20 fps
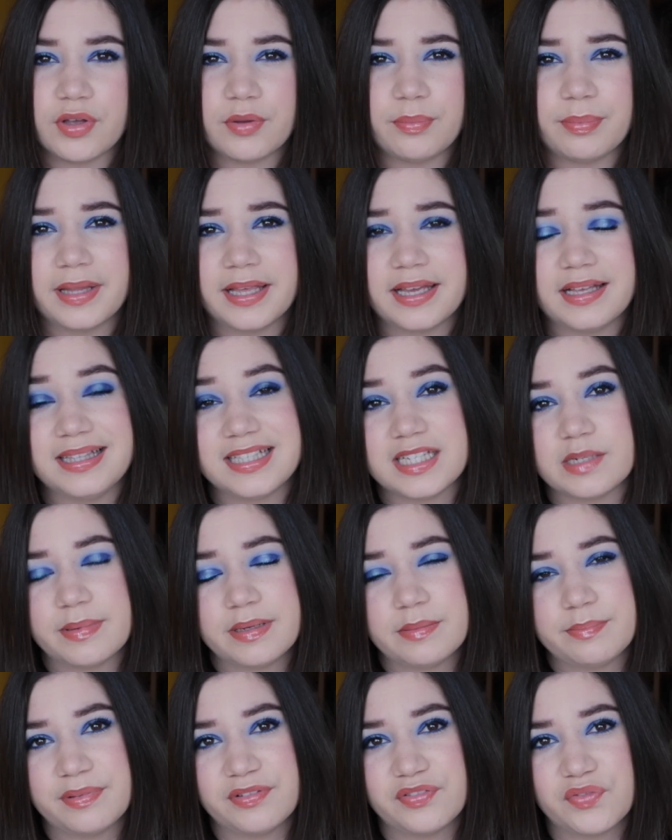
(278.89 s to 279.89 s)
apply a little
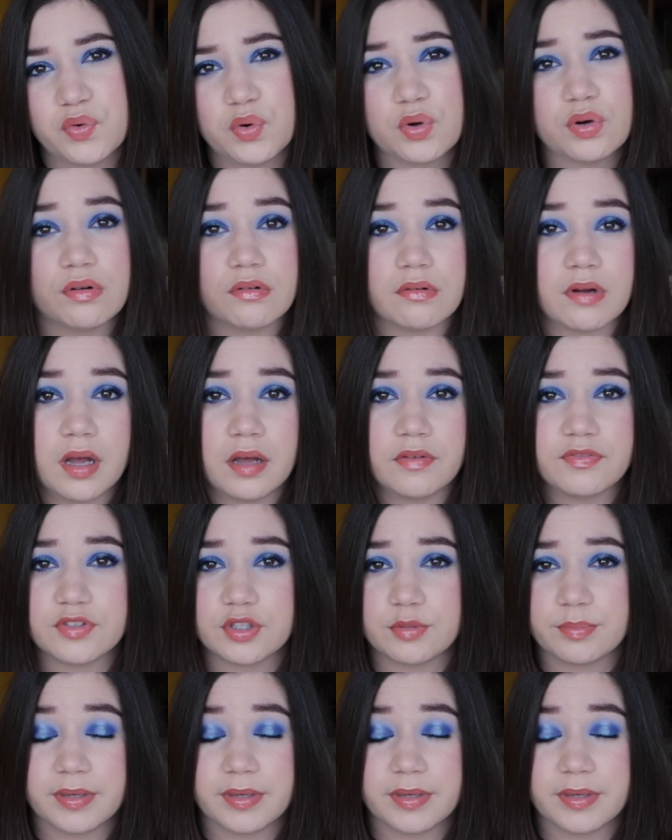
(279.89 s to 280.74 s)
bit before or after.